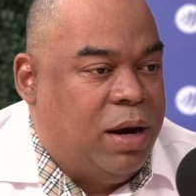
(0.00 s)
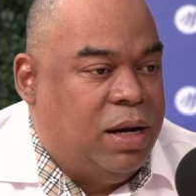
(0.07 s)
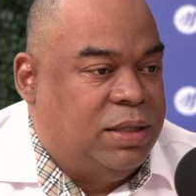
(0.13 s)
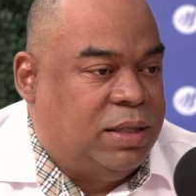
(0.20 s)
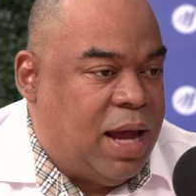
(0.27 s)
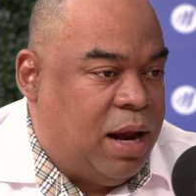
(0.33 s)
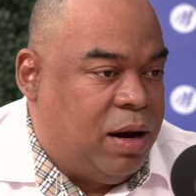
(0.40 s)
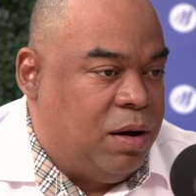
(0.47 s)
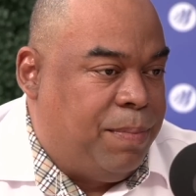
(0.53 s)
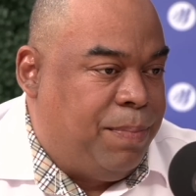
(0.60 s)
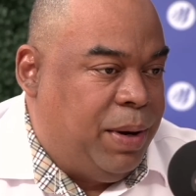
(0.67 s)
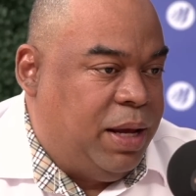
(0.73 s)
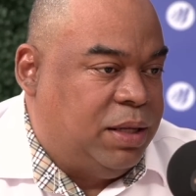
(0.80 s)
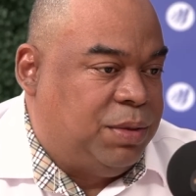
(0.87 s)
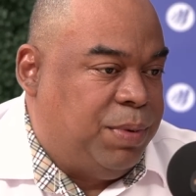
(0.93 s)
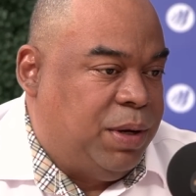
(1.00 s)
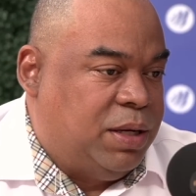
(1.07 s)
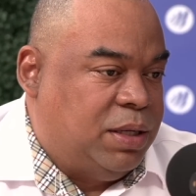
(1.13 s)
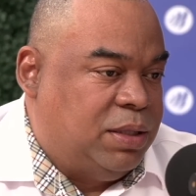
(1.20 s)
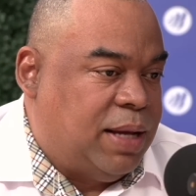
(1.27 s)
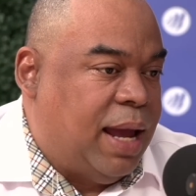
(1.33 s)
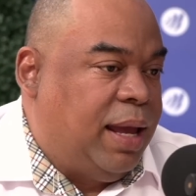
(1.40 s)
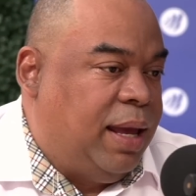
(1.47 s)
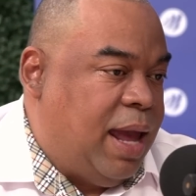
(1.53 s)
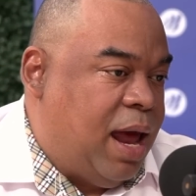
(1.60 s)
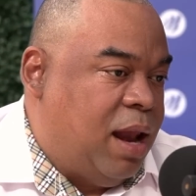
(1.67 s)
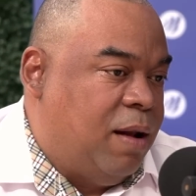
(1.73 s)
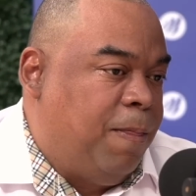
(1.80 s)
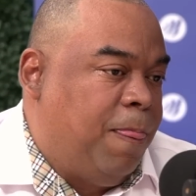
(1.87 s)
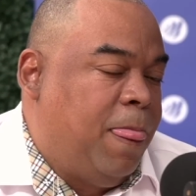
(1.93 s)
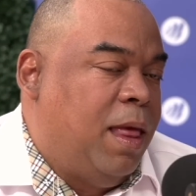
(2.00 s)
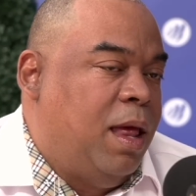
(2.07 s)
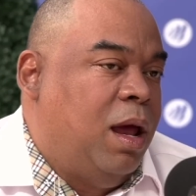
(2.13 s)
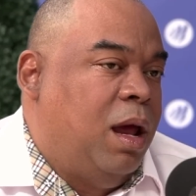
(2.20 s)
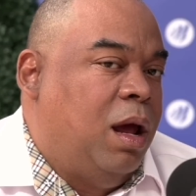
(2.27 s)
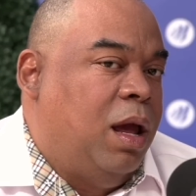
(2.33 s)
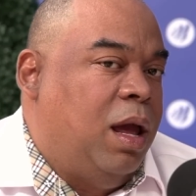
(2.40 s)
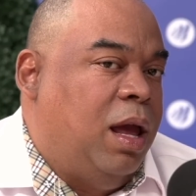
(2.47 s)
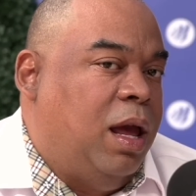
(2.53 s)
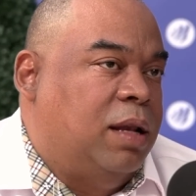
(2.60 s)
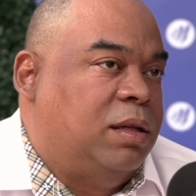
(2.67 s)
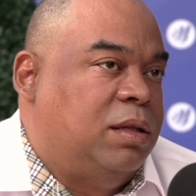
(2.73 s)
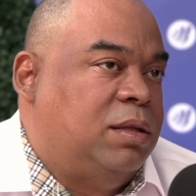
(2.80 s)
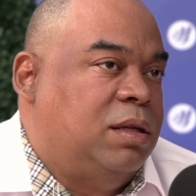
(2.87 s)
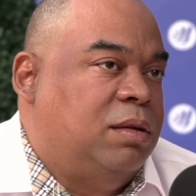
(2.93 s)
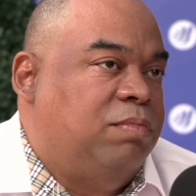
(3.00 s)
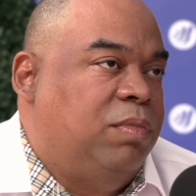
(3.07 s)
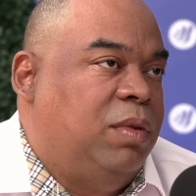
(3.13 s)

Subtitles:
a design of the place because, again, it's